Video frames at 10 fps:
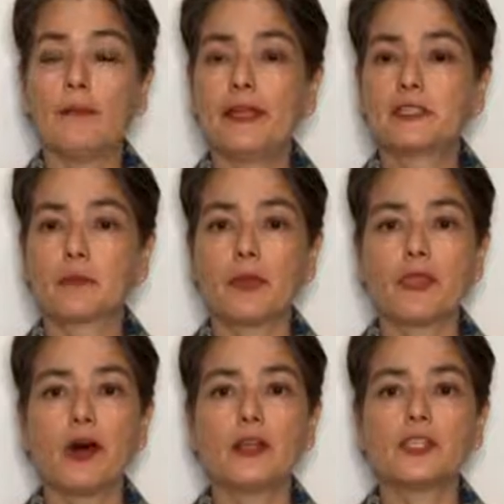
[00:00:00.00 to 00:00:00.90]
Basic
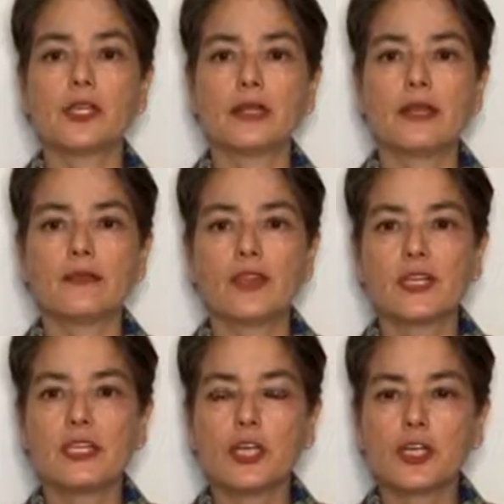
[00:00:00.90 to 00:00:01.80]
Pathology, 11th
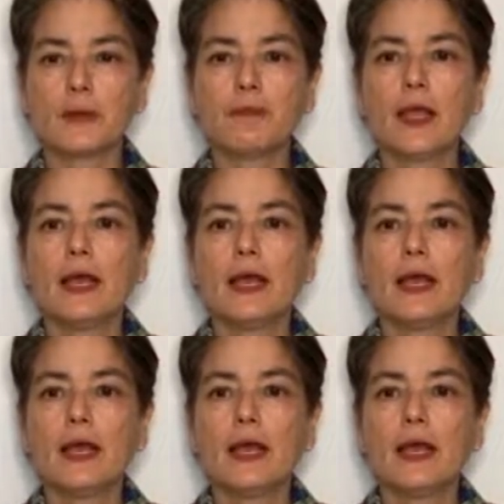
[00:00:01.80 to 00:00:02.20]
edition.